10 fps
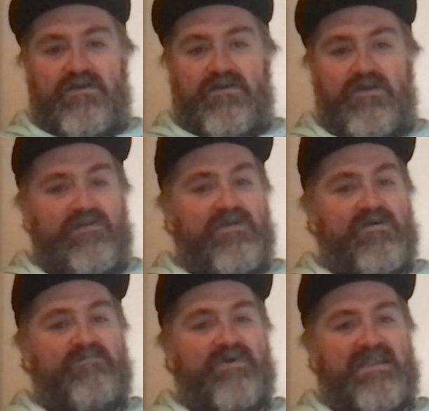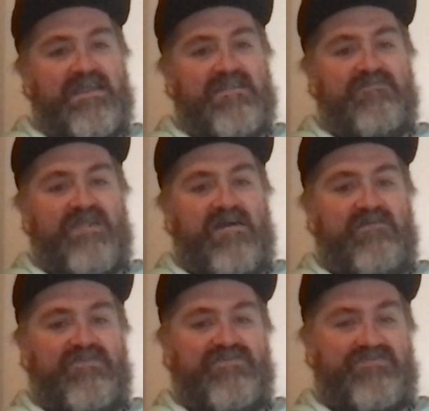Union Berlin have now
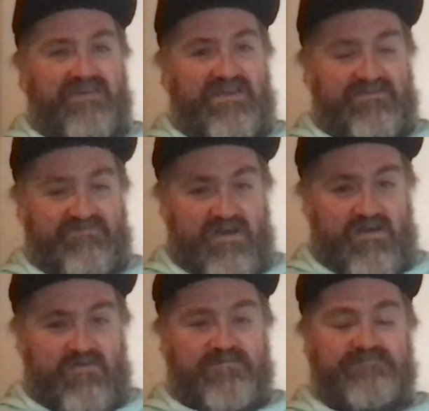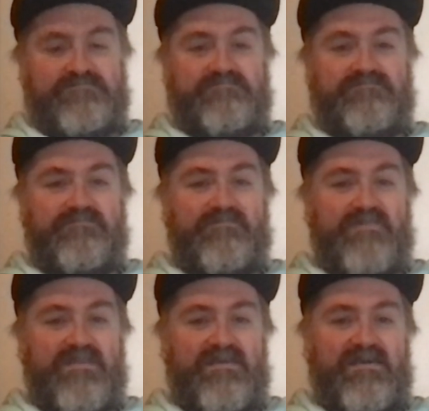lost 3 in a row.
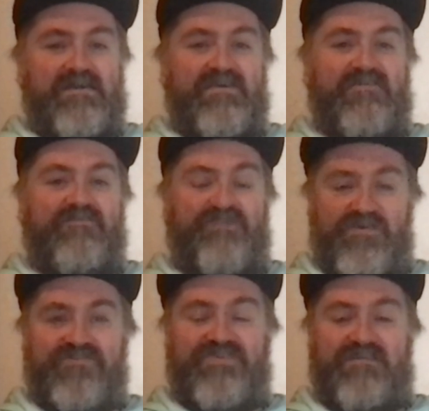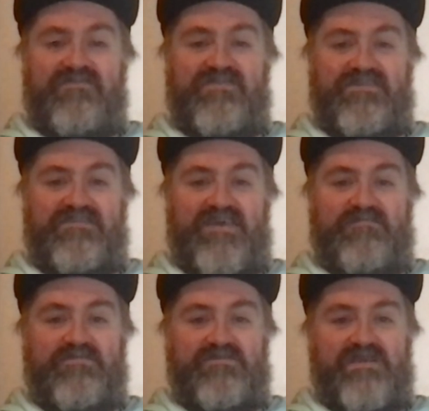They're 14th in the
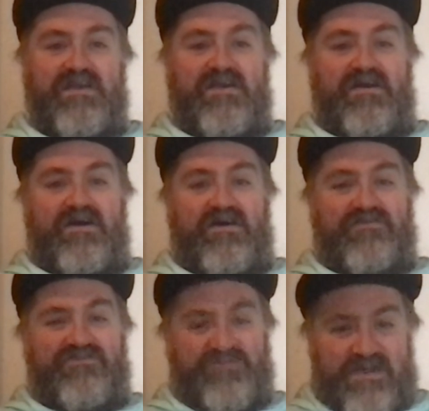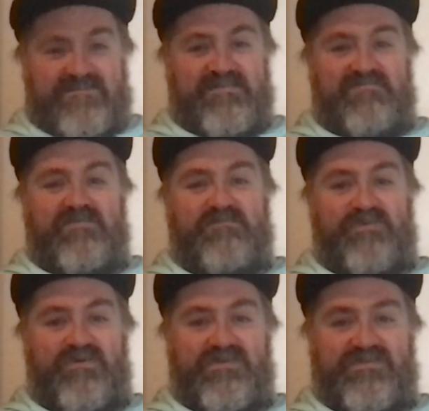table on 23
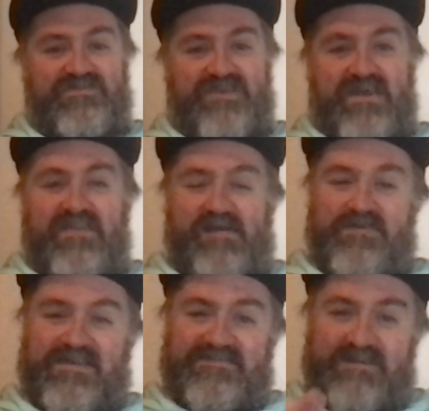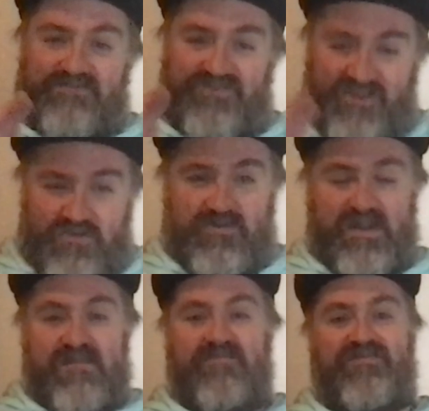points. That makes them 2
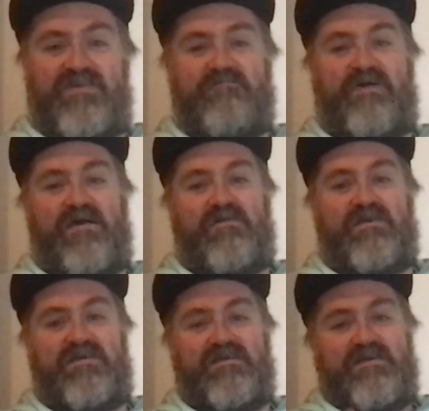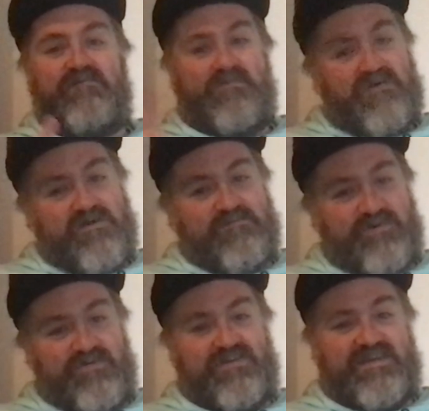clear of St. Pauli, but more
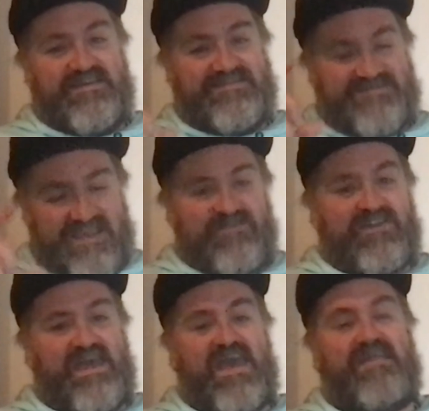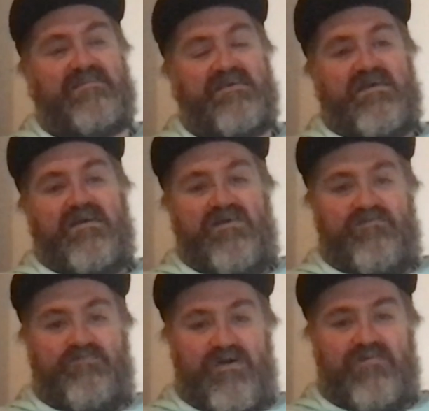importantly, 7 ahead of
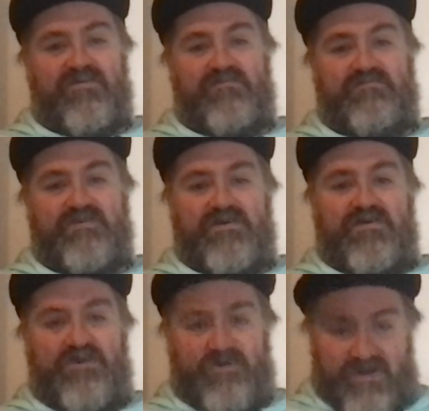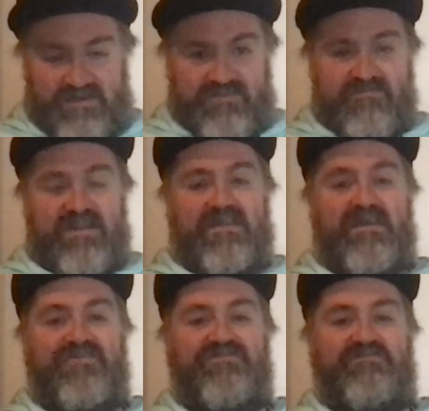Bochum, who are in the
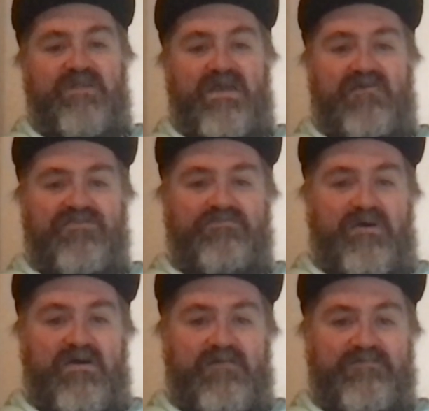relegation playoff spot.